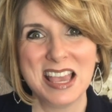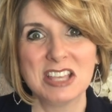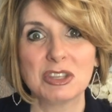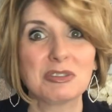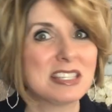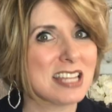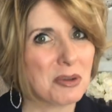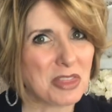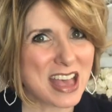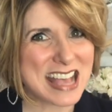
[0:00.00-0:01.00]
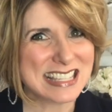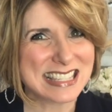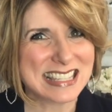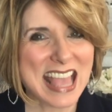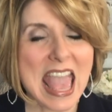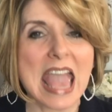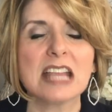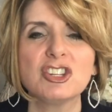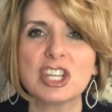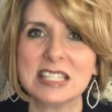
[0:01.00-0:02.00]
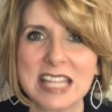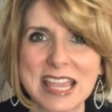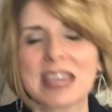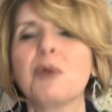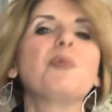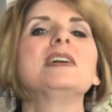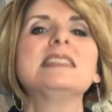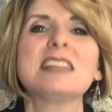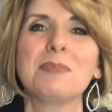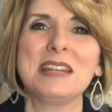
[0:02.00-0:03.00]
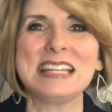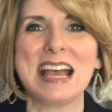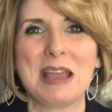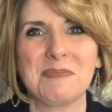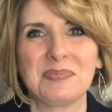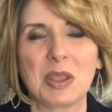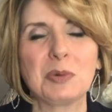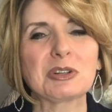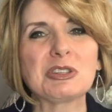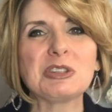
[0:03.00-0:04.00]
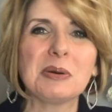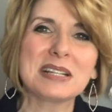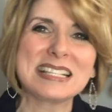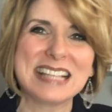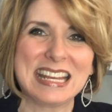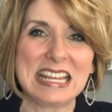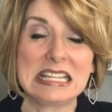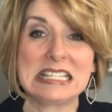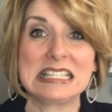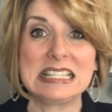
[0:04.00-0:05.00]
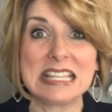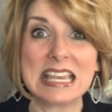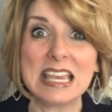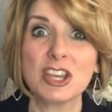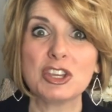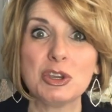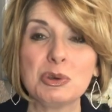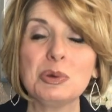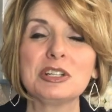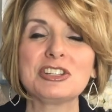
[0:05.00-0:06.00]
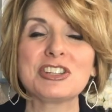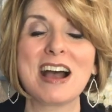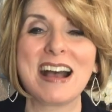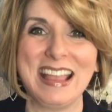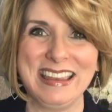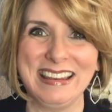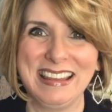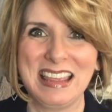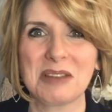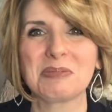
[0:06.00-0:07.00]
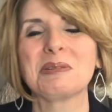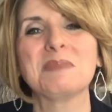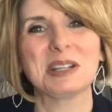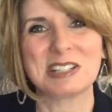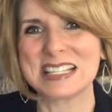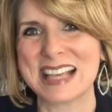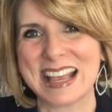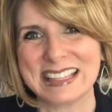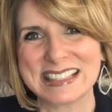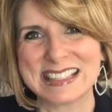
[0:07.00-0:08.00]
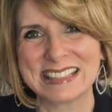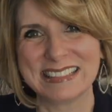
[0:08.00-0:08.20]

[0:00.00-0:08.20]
So stick with us and just take it one step at a time. We're so excited to see you shine in Premier Designs.